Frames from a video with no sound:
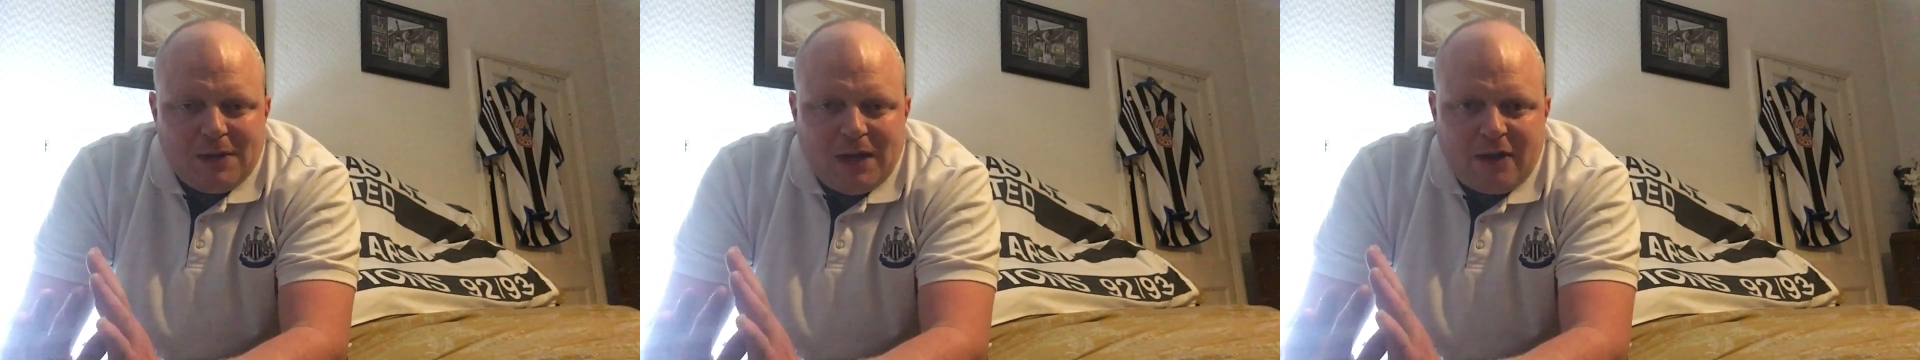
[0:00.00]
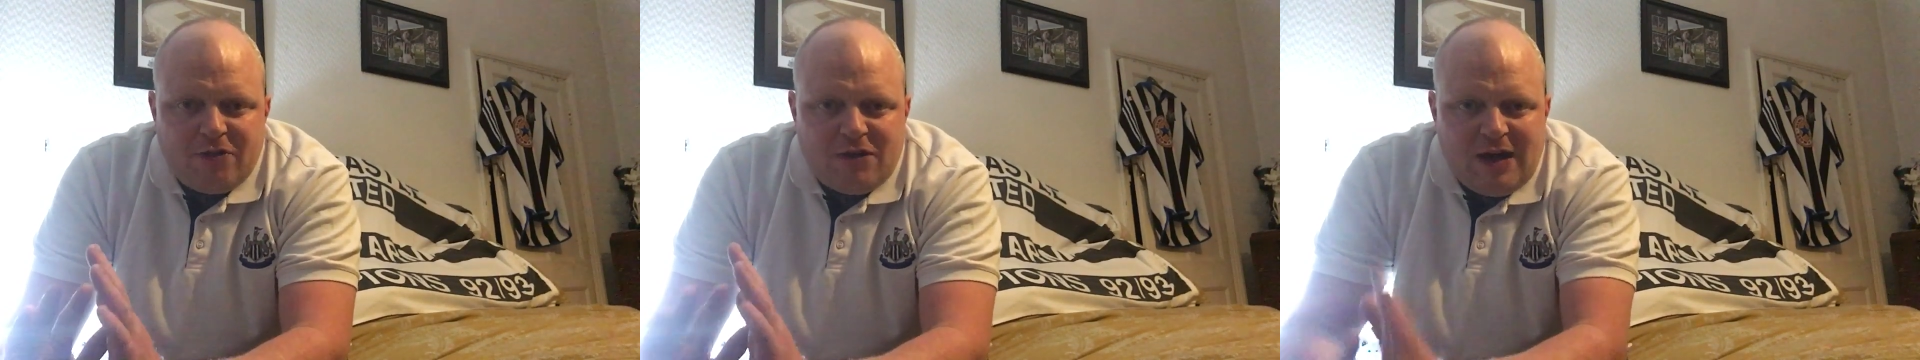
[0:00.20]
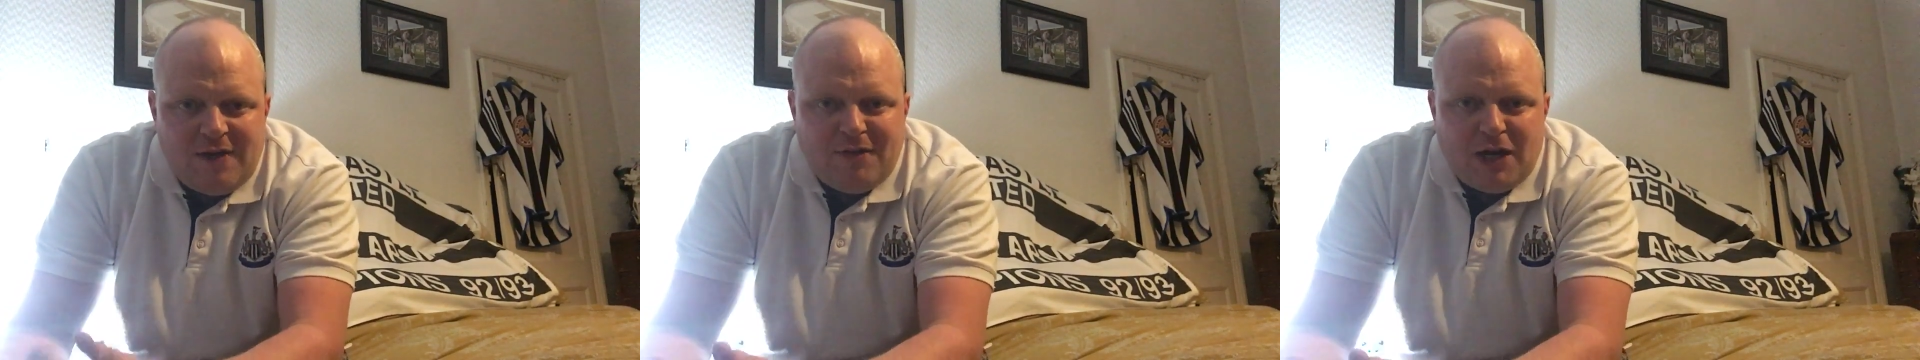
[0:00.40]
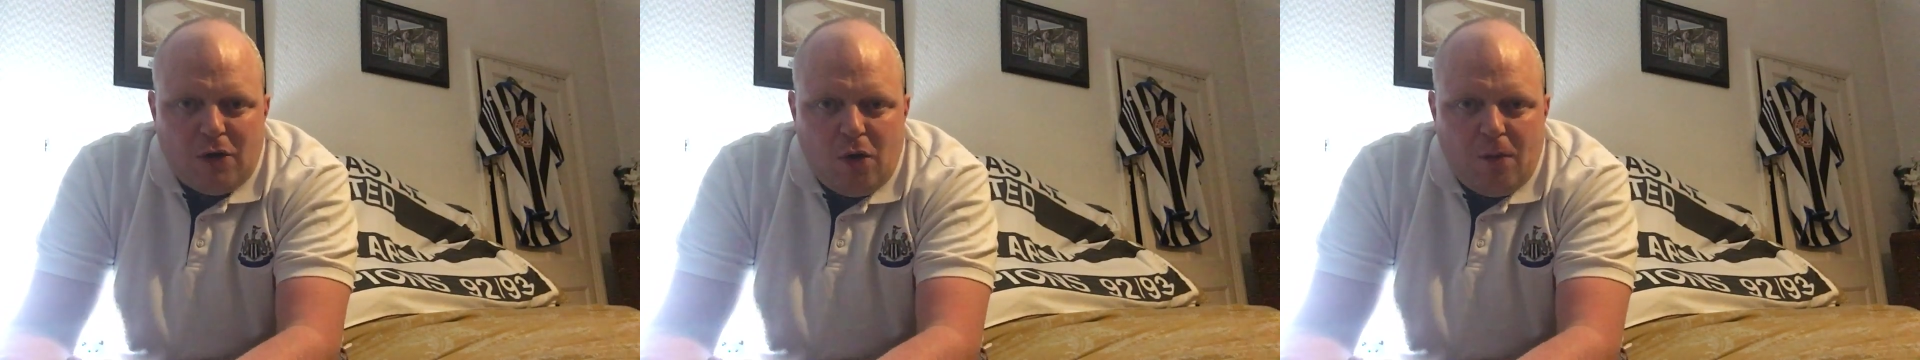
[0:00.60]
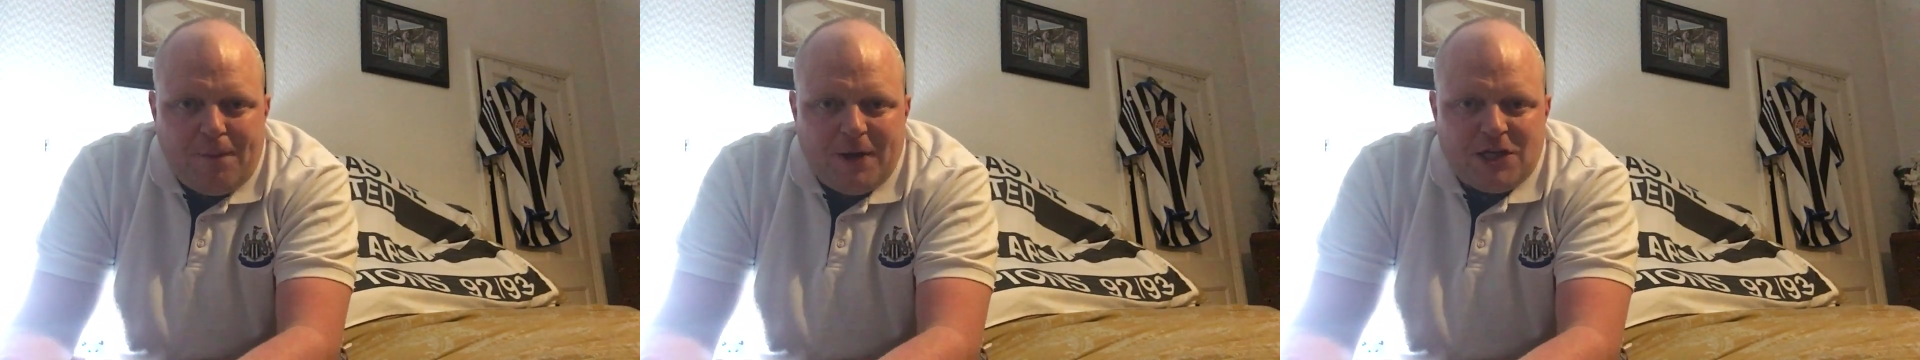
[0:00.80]
Let's give it
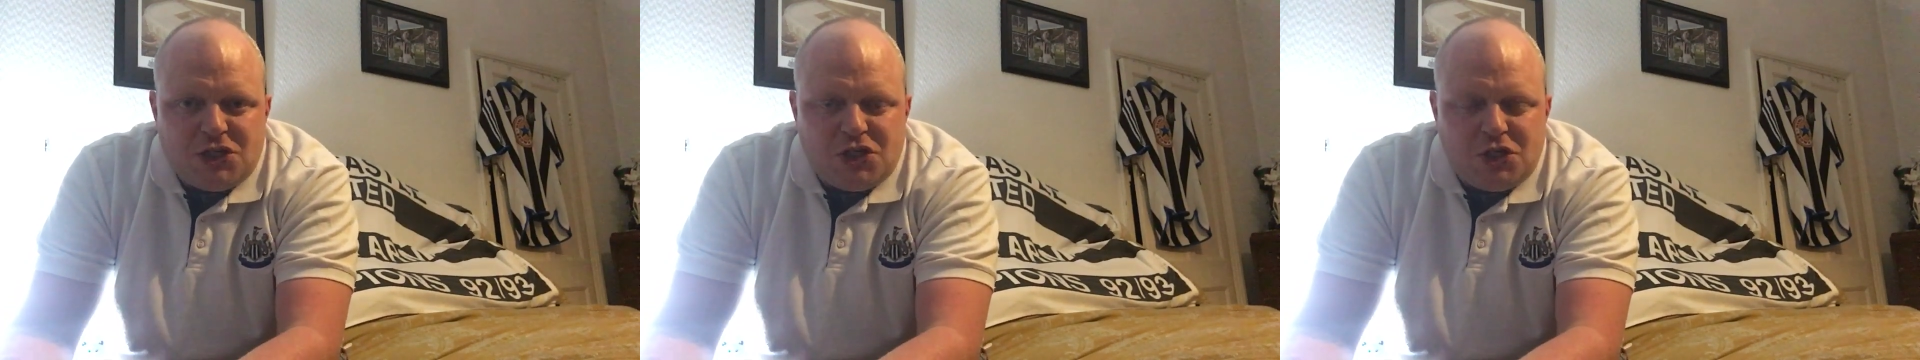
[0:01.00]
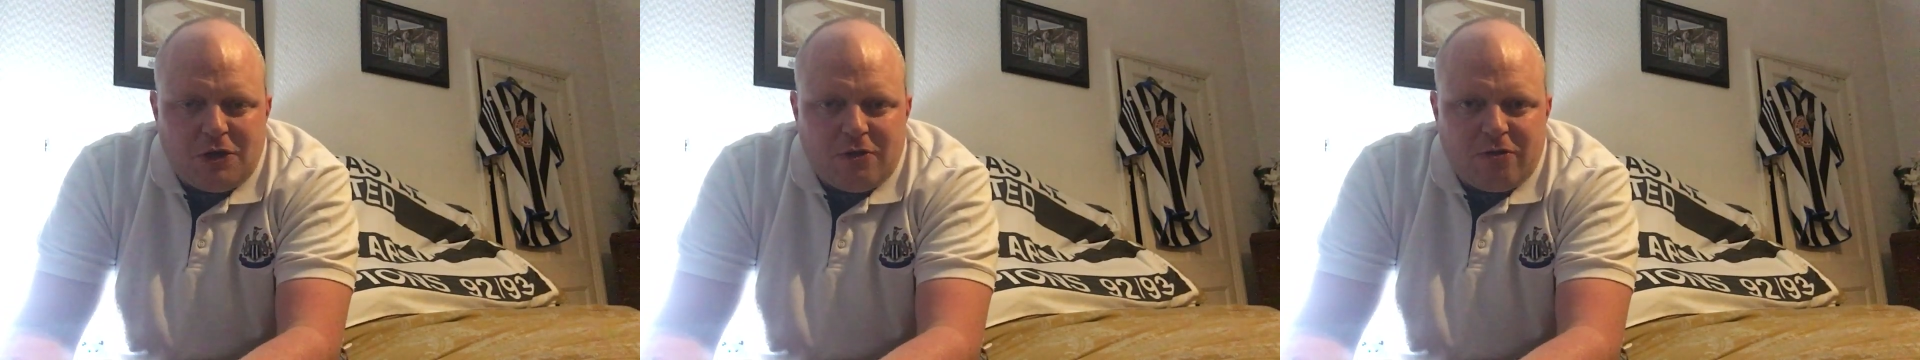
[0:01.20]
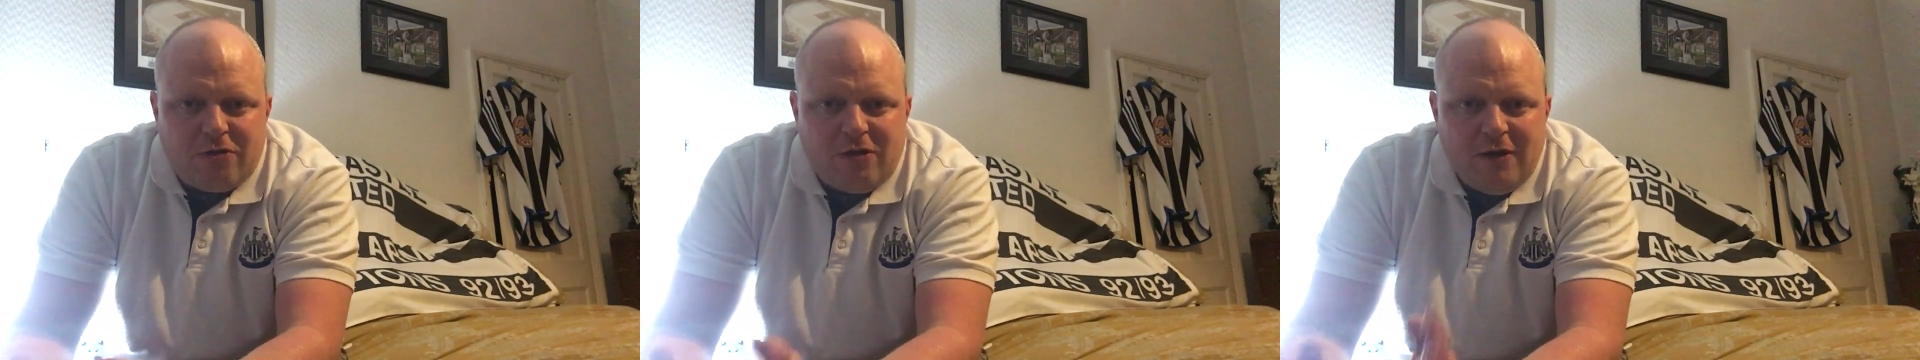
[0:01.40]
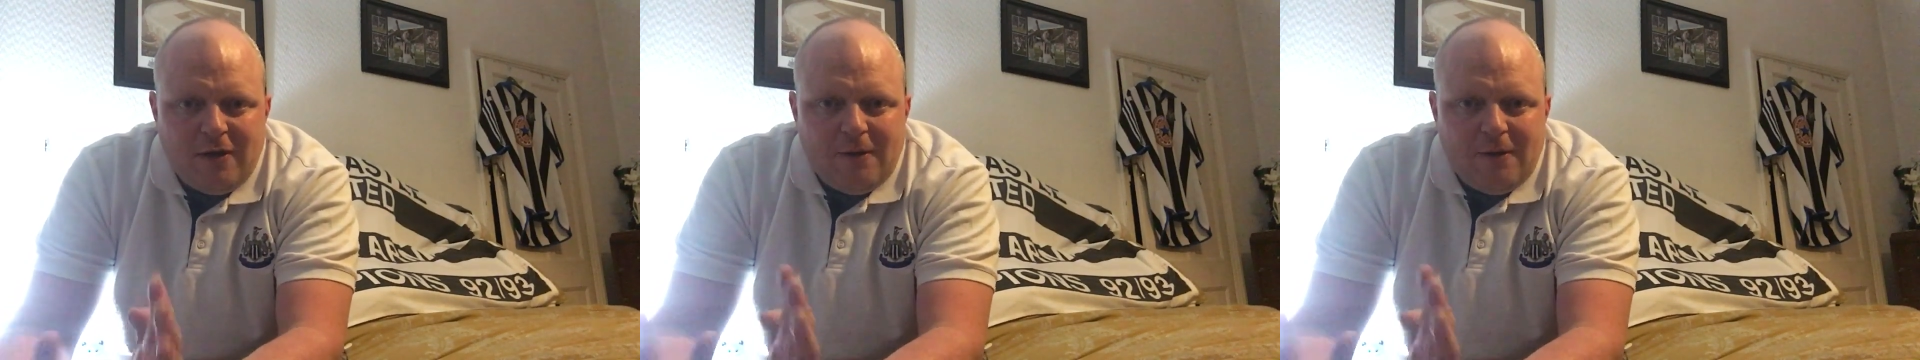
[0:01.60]
our best shot.